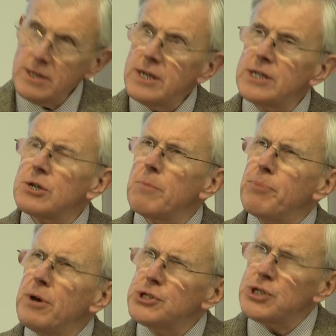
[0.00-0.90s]
is
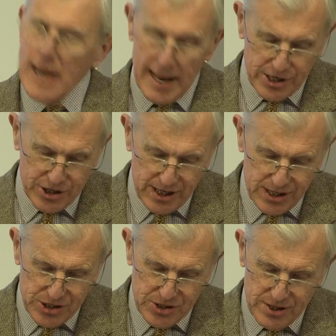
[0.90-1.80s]

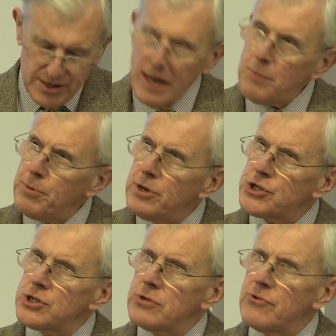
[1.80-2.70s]
personalities and
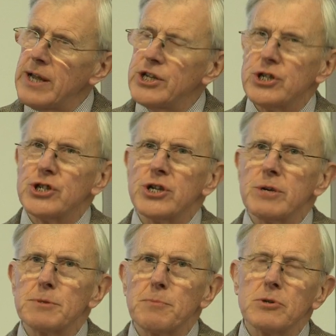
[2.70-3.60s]
personal
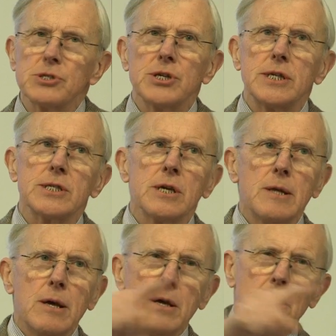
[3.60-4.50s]
relationships, because these
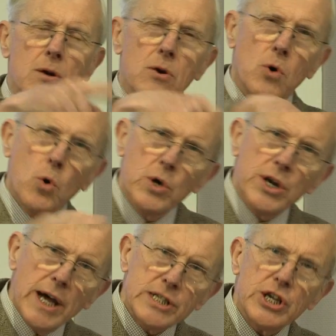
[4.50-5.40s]

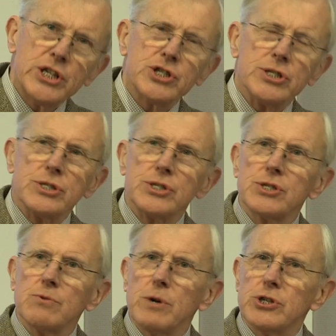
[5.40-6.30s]
organizations
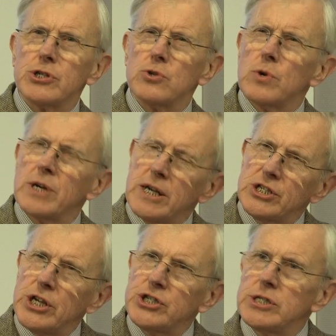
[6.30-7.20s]
weren't just
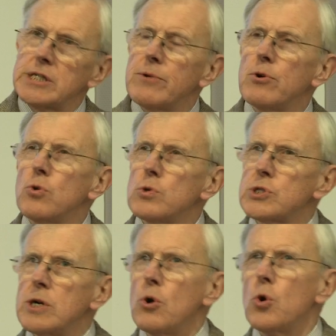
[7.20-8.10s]
organizations, they were
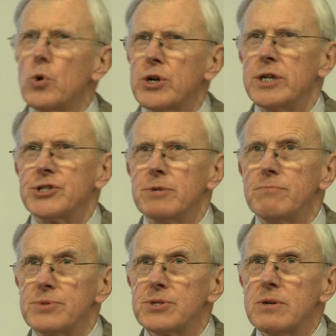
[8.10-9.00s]
also
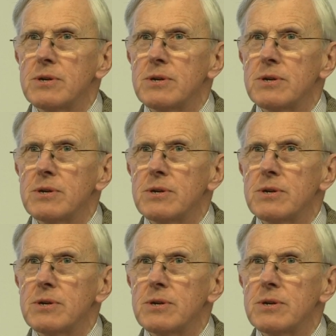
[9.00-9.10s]
organisms,